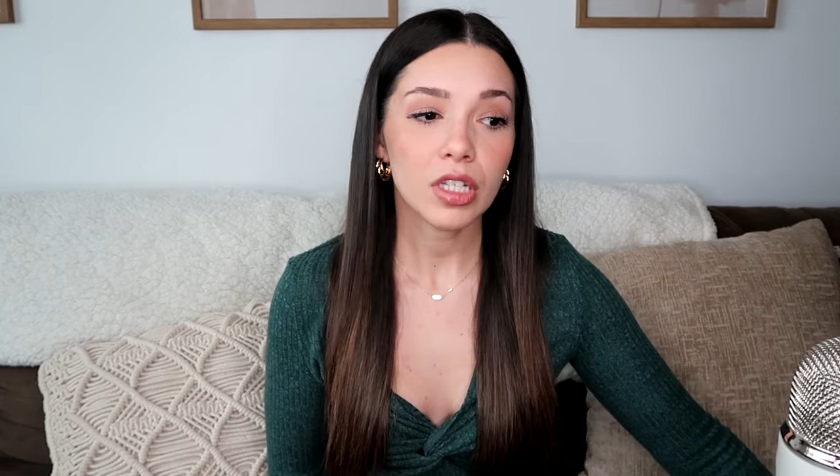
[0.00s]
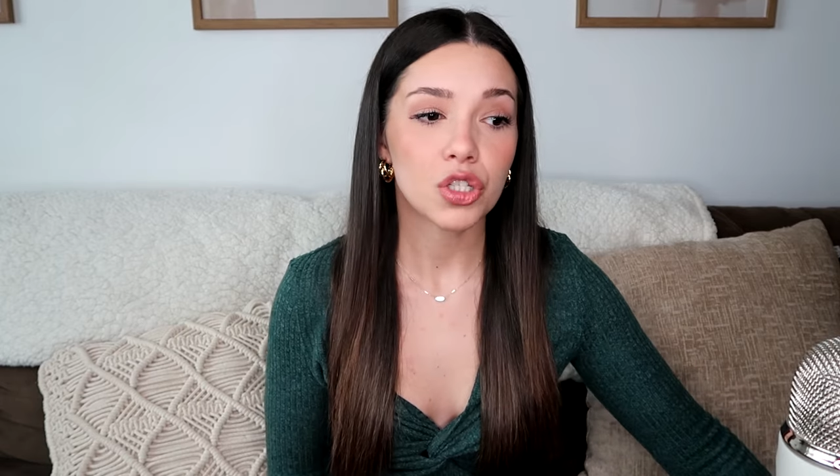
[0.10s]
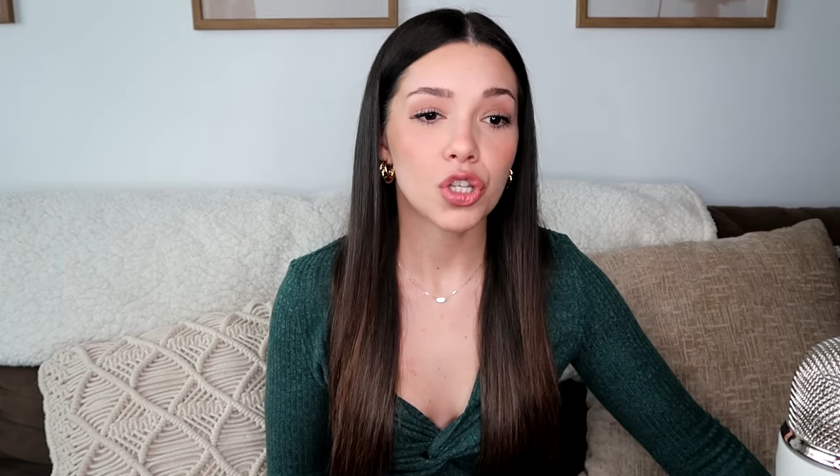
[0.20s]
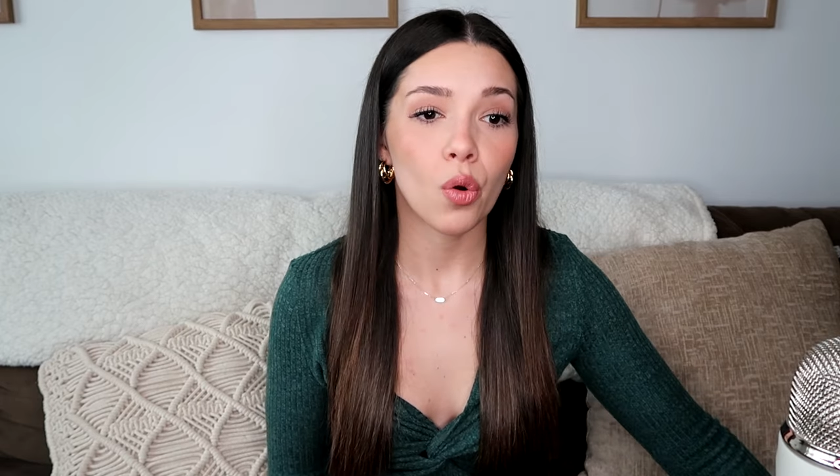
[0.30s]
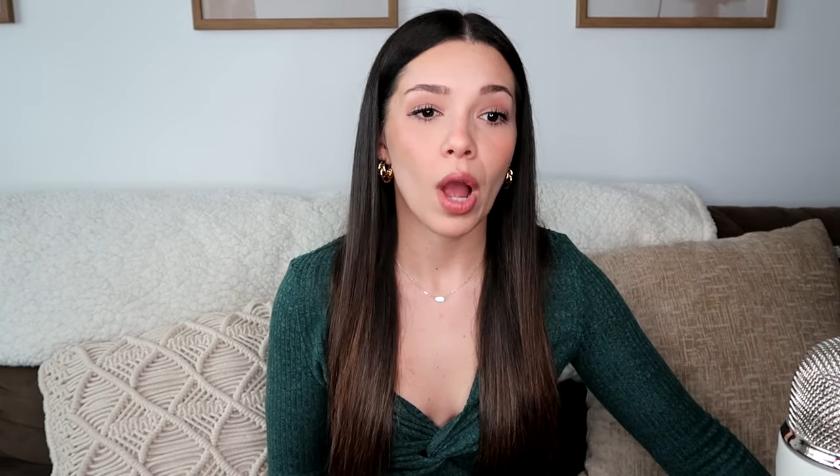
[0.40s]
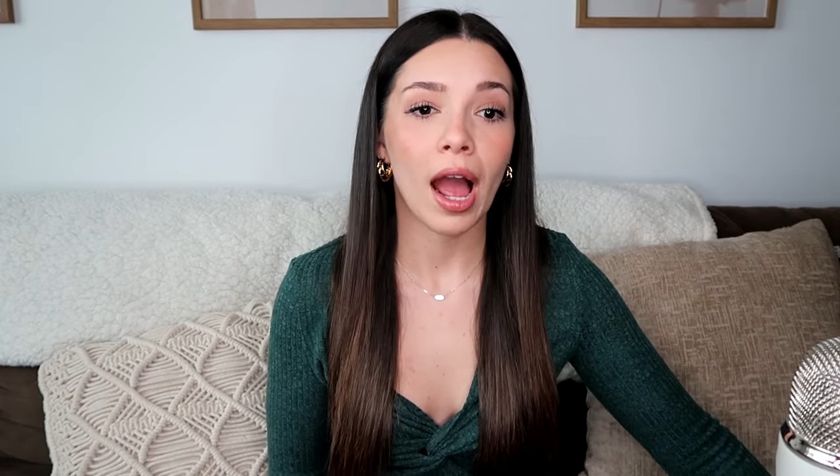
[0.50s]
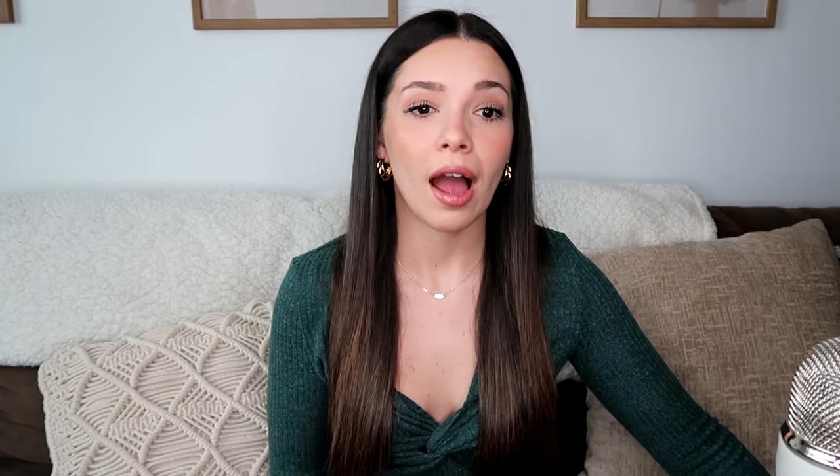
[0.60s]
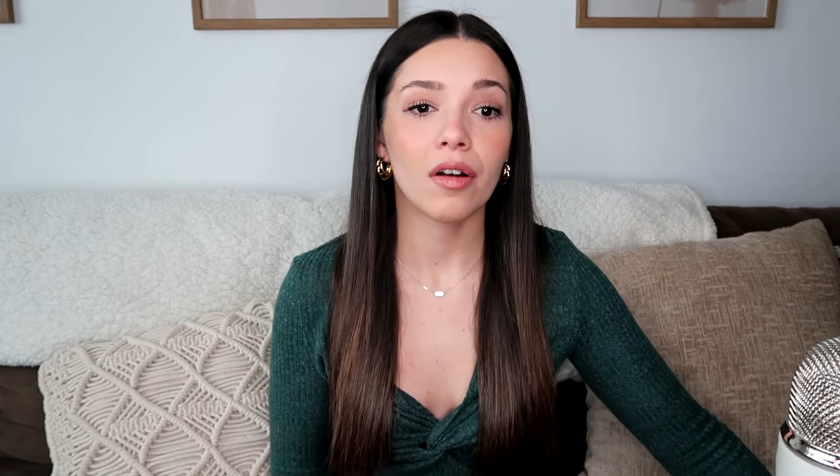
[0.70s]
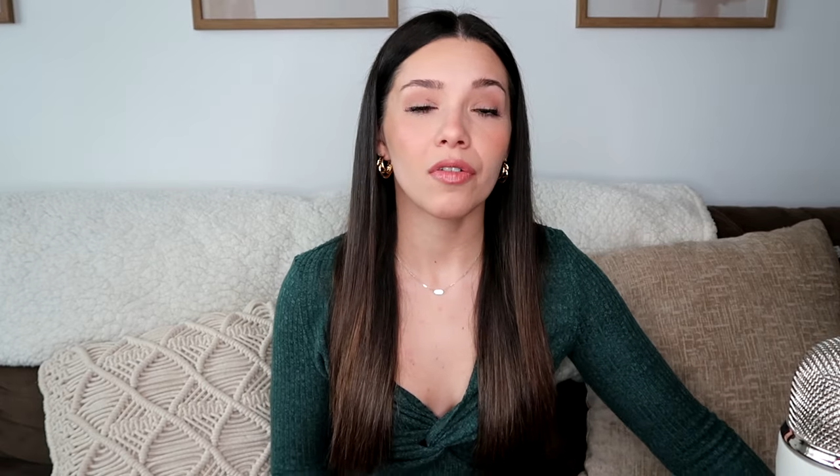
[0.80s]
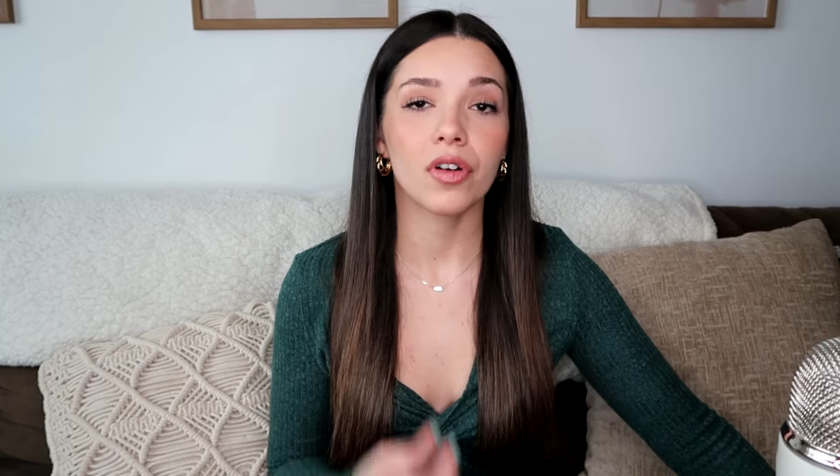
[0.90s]
So
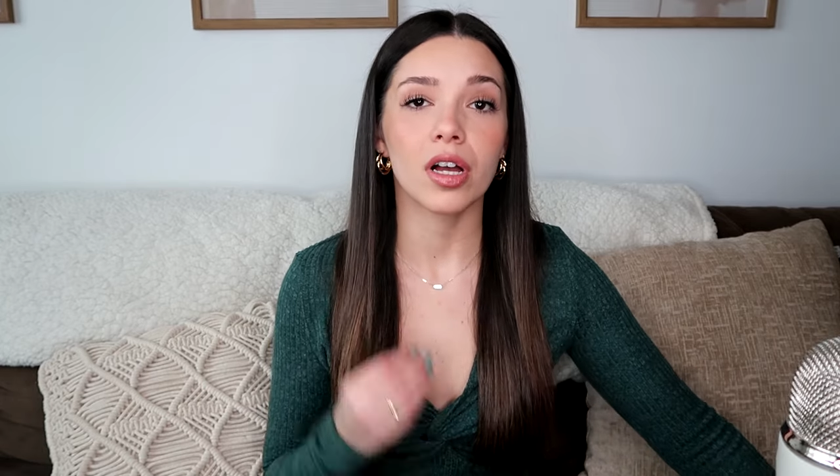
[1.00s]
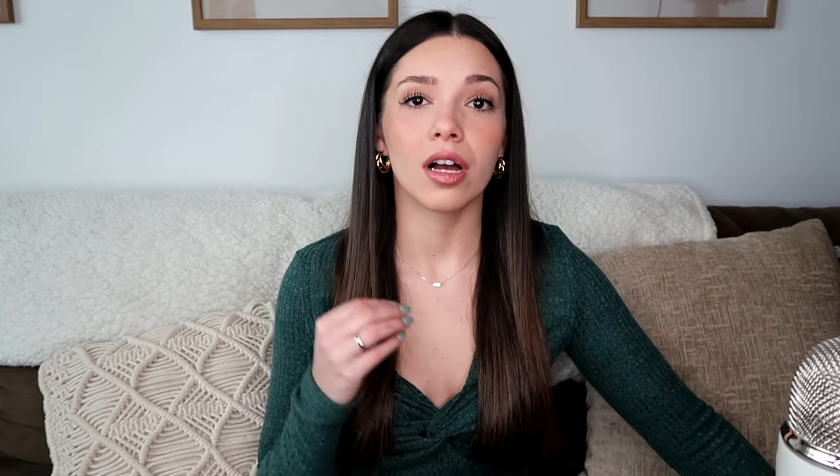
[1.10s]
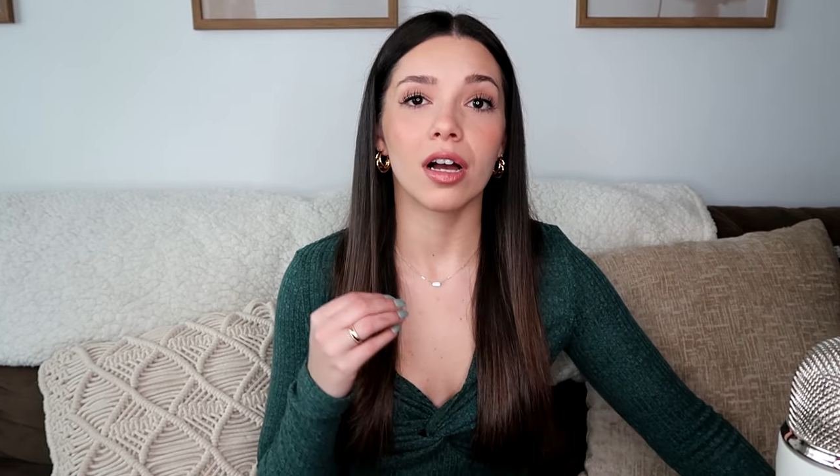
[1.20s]
have,